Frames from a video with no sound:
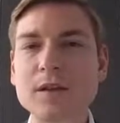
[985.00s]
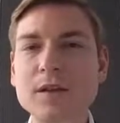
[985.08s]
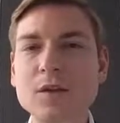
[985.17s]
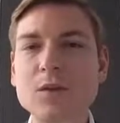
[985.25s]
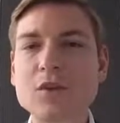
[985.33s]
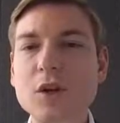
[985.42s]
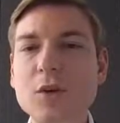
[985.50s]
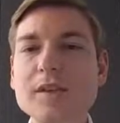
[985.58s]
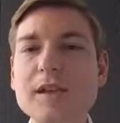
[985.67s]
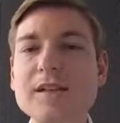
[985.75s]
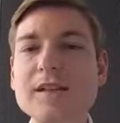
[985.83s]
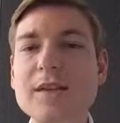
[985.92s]
which always
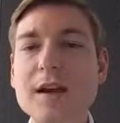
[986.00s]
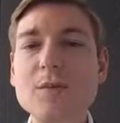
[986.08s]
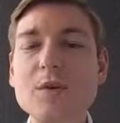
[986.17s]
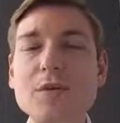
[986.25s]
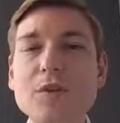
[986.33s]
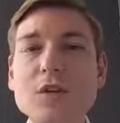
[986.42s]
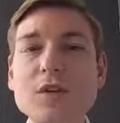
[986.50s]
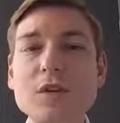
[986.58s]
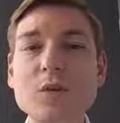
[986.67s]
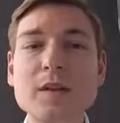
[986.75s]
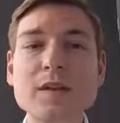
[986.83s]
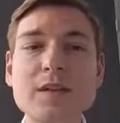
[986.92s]
has a number of
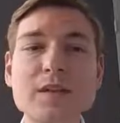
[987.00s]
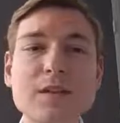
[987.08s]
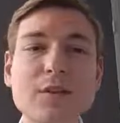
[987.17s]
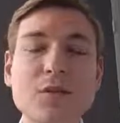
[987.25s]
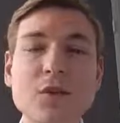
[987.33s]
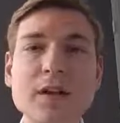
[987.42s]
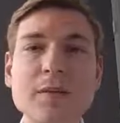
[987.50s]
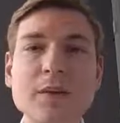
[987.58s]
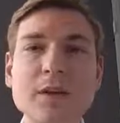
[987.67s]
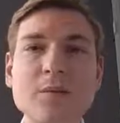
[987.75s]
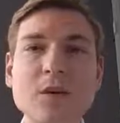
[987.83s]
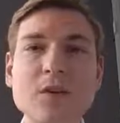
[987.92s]
consequences for an
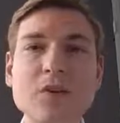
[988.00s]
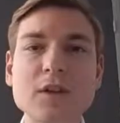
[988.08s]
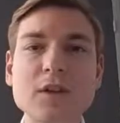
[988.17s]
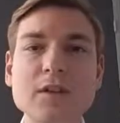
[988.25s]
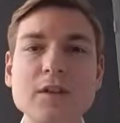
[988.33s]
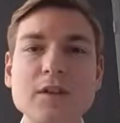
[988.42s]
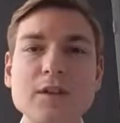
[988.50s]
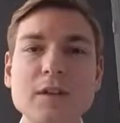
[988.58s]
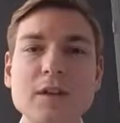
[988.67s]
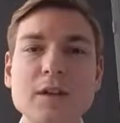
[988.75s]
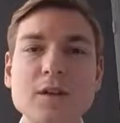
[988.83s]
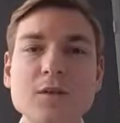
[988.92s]
M&A project.
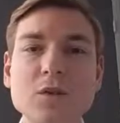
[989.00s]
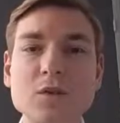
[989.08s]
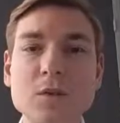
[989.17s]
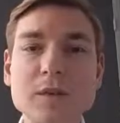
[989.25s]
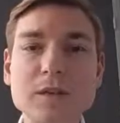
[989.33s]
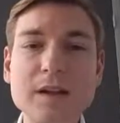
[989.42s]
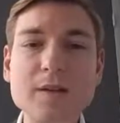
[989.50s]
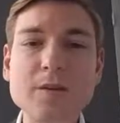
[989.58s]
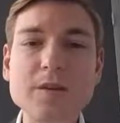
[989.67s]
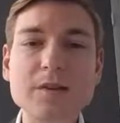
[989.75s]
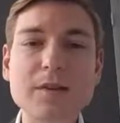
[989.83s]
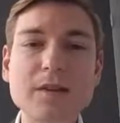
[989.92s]
For Swiss
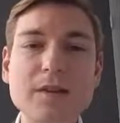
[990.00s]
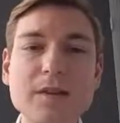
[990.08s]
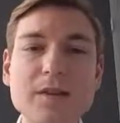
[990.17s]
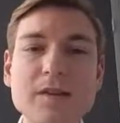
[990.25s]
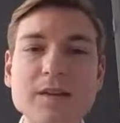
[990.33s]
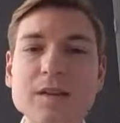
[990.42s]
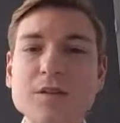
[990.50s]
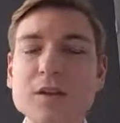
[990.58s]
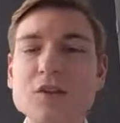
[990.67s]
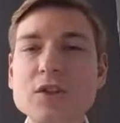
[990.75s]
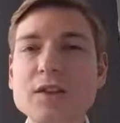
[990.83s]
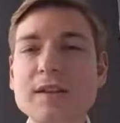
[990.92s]
Cables, this
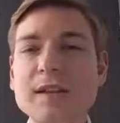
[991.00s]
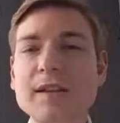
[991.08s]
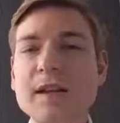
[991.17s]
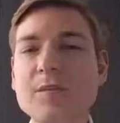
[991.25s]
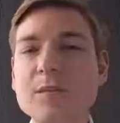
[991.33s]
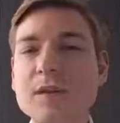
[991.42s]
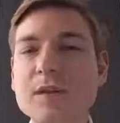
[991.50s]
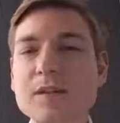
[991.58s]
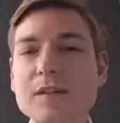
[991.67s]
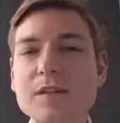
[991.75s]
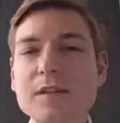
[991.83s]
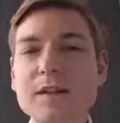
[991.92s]
divisional setup
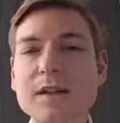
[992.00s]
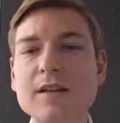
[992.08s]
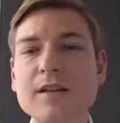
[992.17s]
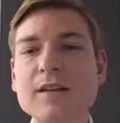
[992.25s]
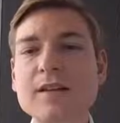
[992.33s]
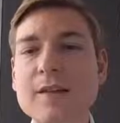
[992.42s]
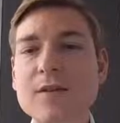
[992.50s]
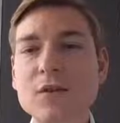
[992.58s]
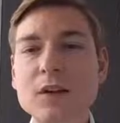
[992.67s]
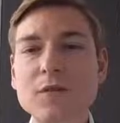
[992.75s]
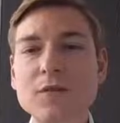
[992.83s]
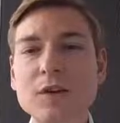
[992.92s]
means that
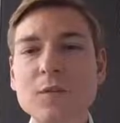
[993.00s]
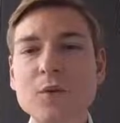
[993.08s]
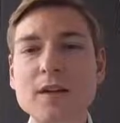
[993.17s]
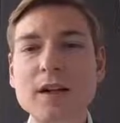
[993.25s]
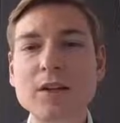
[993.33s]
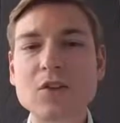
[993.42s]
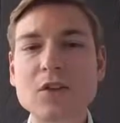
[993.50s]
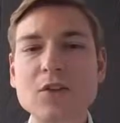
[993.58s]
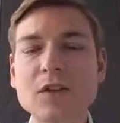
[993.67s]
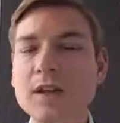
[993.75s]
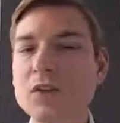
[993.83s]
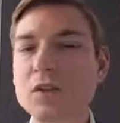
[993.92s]
several of their production
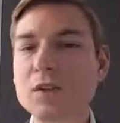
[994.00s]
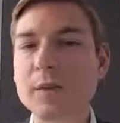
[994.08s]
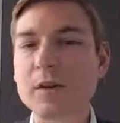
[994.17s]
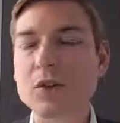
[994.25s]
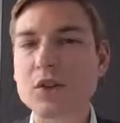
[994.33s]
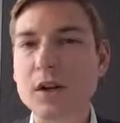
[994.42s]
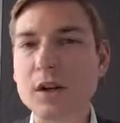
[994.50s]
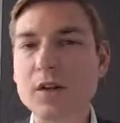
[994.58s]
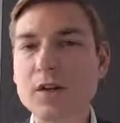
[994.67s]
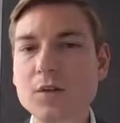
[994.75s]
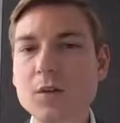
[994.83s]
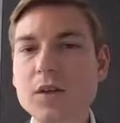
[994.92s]
locations were
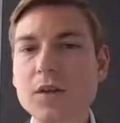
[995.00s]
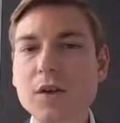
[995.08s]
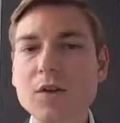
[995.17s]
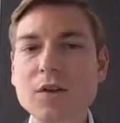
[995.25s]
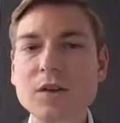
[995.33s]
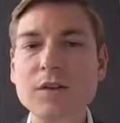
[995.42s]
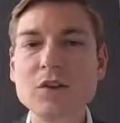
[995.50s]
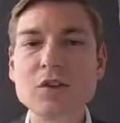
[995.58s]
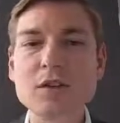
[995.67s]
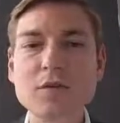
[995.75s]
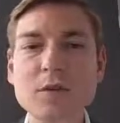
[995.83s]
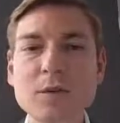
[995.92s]
shared with other
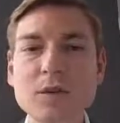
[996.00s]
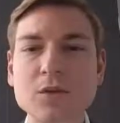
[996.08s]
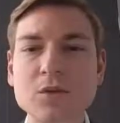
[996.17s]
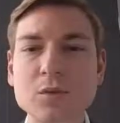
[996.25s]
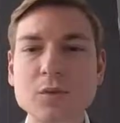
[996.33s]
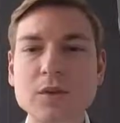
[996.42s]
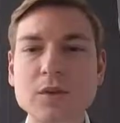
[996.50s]
divisions from the group.